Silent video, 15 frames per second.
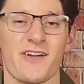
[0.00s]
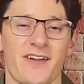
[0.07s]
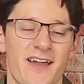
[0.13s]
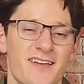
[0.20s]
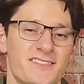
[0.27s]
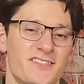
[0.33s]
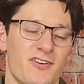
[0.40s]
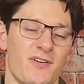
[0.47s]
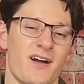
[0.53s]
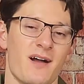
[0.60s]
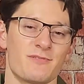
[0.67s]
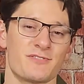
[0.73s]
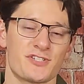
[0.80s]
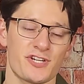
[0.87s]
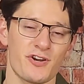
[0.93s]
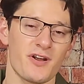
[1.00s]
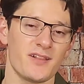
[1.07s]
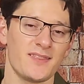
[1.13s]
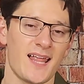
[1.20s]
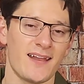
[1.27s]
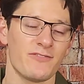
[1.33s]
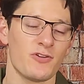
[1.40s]
Okay, so I'm sure a
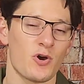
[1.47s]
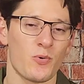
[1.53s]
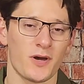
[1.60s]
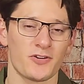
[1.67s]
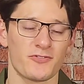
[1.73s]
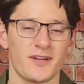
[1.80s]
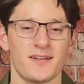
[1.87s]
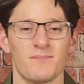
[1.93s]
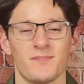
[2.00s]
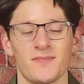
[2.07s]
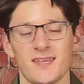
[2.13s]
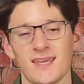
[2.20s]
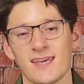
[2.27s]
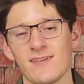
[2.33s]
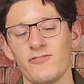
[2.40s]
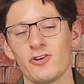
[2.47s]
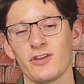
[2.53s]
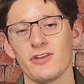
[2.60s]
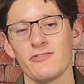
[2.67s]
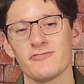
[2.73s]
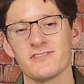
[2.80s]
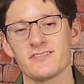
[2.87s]
lot of you are wondering if you
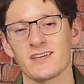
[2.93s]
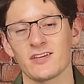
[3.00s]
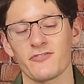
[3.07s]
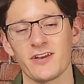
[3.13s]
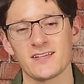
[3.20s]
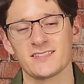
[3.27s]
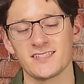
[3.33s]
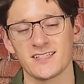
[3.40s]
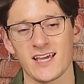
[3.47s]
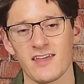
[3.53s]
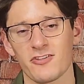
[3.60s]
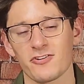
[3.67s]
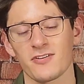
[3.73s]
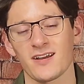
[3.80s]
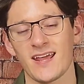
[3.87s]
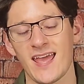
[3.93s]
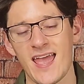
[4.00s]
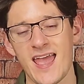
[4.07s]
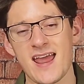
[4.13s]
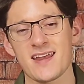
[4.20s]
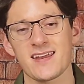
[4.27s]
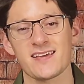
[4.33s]
can use these ingredients together,
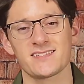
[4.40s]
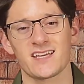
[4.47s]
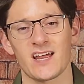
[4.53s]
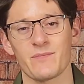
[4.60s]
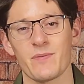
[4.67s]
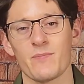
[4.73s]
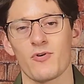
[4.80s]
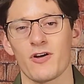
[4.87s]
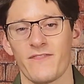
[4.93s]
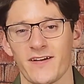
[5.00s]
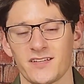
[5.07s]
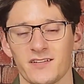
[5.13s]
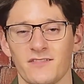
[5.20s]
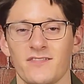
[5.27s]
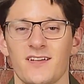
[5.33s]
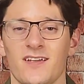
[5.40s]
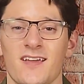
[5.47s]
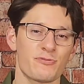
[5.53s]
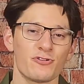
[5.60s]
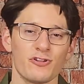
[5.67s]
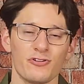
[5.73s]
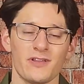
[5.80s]
and is it going to be more effective?
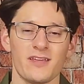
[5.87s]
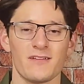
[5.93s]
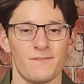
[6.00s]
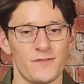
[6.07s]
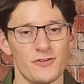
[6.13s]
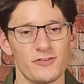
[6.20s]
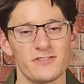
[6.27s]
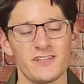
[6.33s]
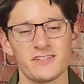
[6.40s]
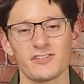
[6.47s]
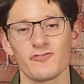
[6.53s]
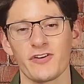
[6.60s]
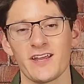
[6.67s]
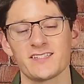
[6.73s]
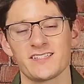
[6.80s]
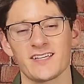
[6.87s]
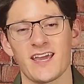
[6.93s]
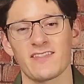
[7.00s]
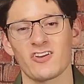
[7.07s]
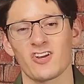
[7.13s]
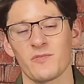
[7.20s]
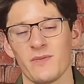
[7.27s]
Absolutely. Using these ingredients
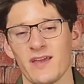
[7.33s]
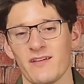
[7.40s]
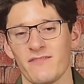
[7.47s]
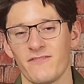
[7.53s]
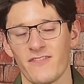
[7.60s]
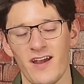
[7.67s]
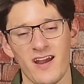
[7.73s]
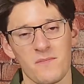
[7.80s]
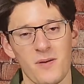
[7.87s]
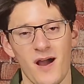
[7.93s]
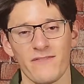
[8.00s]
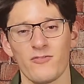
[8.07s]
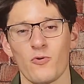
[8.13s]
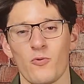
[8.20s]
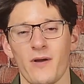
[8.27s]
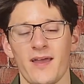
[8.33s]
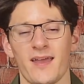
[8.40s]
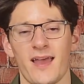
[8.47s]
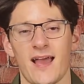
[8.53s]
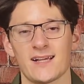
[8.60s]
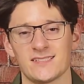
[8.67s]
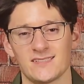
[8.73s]
together can be a very powerful way
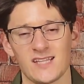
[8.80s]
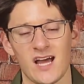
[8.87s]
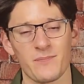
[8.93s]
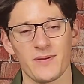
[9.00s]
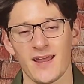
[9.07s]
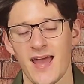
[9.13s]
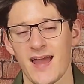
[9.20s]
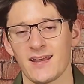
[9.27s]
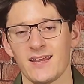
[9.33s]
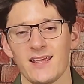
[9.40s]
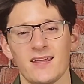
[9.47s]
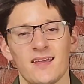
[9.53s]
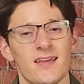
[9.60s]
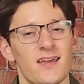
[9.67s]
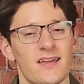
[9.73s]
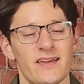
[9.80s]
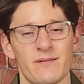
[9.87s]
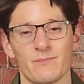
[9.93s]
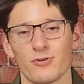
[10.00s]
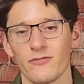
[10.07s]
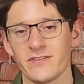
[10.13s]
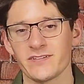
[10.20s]
at stopping acne,
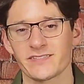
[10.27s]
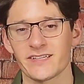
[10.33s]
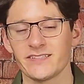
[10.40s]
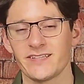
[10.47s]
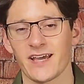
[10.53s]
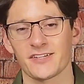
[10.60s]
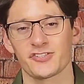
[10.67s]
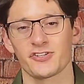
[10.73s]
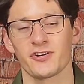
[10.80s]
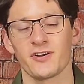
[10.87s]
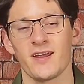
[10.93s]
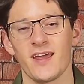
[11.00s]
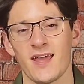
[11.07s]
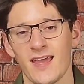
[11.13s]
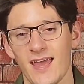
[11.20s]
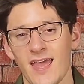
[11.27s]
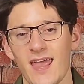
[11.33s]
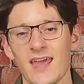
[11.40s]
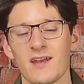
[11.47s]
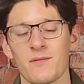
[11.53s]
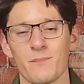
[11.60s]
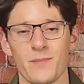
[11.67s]
improving skin texture,
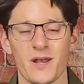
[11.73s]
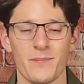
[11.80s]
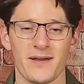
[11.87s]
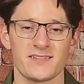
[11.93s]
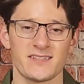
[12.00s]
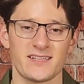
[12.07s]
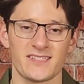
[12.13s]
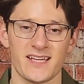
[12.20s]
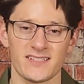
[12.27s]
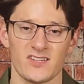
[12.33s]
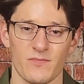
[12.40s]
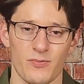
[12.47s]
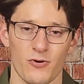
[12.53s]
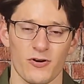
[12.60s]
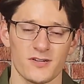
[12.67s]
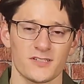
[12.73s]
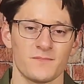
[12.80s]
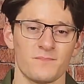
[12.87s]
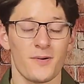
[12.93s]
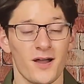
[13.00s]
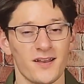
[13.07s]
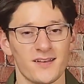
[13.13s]
and minimizing the size of your pores.
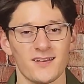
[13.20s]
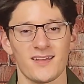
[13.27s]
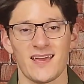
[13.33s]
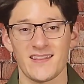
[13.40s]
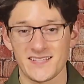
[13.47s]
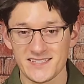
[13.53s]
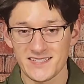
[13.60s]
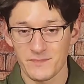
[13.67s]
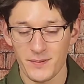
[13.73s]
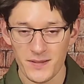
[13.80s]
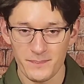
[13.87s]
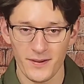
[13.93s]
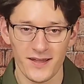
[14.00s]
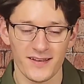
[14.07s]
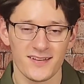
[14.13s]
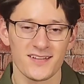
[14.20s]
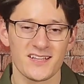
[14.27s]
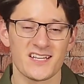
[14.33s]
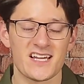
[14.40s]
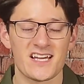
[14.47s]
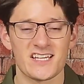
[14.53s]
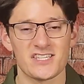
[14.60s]
But, and this is a big but,
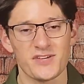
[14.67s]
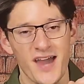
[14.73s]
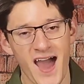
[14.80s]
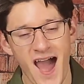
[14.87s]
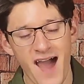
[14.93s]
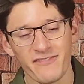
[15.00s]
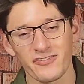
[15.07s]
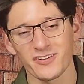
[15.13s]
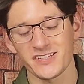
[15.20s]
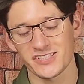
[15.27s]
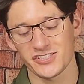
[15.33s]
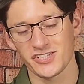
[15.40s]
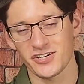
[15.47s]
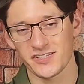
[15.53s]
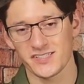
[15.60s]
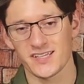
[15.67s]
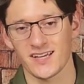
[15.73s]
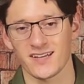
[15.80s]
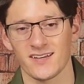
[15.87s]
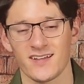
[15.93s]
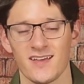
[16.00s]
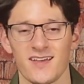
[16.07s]
you have to listen to your
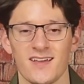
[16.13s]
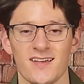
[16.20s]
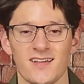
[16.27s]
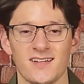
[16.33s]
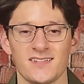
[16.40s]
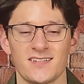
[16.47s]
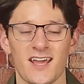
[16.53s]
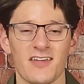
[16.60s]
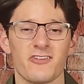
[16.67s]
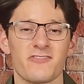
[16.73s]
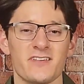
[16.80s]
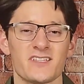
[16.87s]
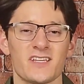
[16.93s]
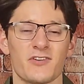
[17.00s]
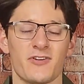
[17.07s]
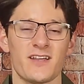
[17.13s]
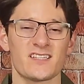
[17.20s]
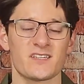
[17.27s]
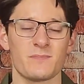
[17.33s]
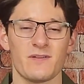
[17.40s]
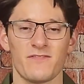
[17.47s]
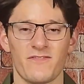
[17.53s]
skin. Together, these
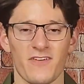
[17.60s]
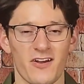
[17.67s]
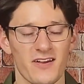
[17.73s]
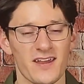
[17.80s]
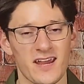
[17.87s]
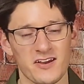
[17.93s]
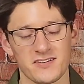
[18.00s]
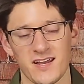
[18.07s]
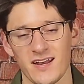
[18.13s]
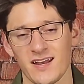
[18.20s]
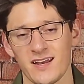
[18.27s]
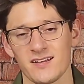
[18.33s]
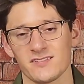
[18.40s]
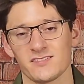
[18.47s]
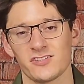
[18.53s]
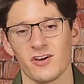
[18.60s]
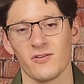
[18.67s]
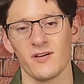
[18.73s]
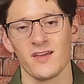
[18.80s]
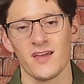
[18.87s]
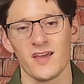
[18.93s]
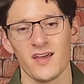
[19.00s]
ingredients can be very irritating,
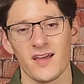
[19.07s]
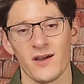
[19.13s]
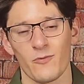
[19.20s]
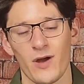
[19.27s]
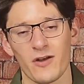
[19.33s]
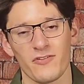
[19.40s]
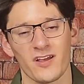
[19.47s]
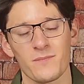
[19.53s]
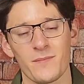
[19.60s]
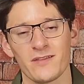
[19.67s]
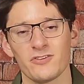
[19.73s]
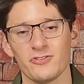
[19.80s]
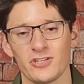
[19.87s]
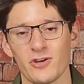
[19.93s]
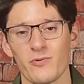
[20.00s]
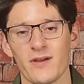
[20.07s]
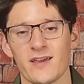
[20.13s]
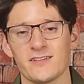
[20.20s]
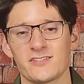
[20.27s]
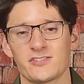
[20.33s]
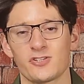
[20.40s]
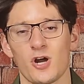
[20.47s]
so what I'd recommend you do
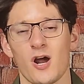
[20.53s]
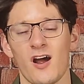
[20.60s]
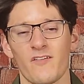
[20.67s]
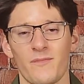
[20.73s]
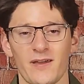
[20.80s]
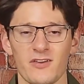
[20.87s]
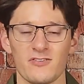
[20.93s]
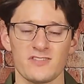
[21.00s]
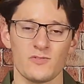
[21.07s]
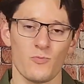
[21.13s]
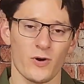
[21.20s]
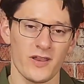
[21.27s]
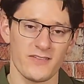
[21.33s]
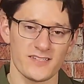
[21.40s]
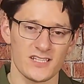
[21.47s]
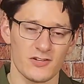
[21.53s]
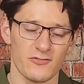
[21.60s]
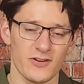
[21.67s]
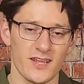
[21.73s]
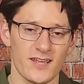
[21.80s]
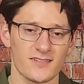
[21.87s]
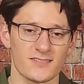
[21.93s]
is start off by using one of these
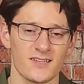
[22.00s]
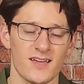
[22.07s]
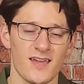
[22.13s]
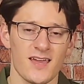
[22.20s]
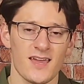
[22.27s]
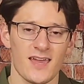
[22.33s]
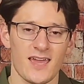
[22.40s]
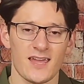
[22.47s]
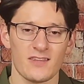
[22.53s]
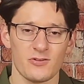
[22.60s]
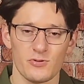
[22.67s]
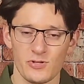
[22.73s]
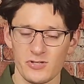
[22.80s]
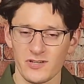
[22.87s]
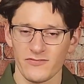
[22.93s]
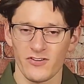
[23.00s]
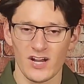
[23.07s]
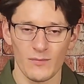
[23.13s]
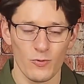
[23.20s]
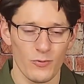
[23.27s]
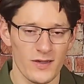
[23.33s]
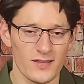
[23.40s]
ingredients and use it for a
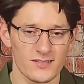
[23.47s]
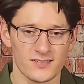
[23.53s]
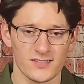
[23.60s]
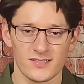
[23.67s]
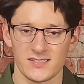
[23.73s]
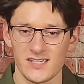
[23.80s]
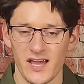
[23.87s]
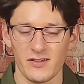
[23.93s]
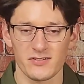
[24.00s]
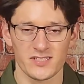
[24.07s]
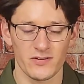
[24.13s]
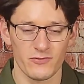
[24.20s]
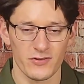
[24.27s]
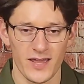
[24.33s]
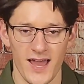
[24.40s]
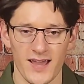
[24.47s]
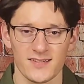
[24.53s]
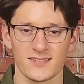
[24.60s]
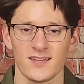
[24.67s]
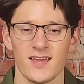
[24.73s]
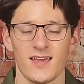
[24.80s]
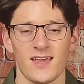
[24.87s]
couple weeks, see how your skin
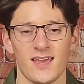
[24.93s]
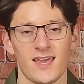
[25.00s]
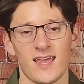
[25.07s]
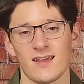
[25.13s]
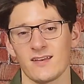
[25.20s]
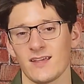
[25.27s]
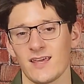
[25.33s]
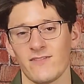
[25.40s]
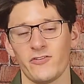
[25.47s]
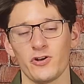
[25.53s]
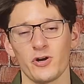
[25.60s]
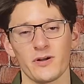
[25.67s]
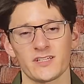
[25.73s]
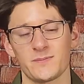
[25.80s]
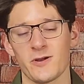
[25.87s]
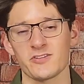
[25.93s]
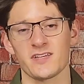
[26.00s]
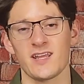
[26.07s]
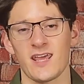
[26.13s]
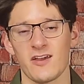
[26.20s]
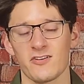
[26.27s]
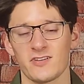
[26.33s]
reacts, and if you don't experience
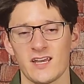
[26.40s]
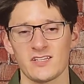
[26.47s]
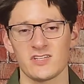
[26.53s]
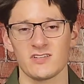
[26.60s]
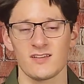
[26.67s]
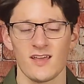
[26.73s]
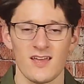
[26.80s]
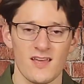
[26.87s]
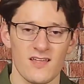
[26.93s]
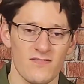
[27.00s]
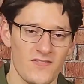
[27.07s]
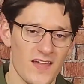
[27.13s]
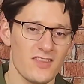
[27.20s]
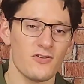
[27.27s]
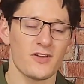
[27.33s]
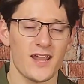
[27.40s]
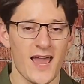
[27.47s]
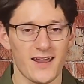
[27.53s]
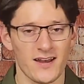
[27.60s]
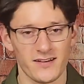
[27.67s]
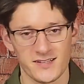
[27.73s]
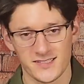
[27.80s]
any irritation, then you can
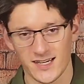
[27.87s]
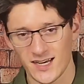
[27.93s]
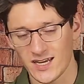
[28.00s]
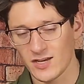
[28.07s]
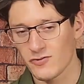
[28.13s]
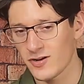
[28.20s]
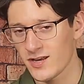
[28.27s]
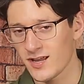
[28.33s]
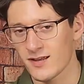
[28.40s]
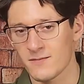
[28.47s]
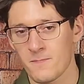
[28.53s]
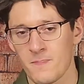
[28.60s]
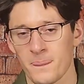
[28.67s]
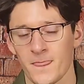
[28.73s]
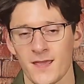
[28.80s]
add on the second ingredient.